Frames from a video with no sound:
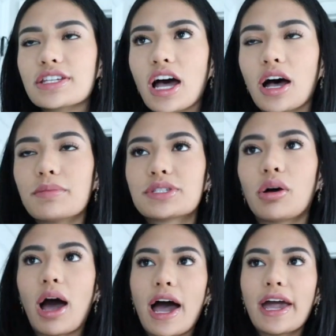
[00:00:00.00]

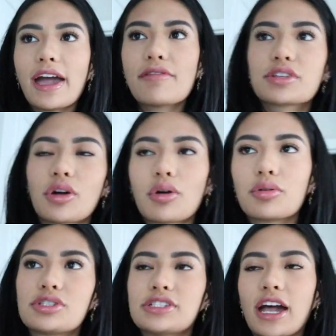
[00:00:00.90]
So I have to go
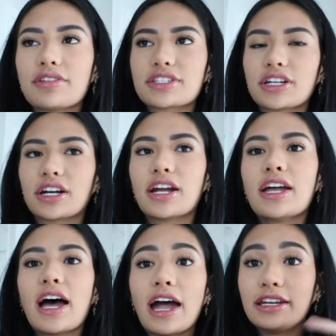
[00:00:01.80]
to Town Center.
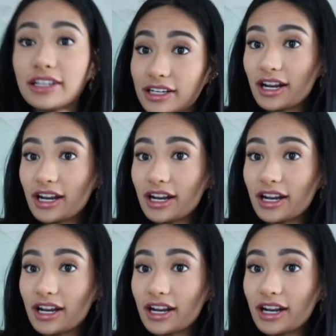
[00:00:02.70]
I need to get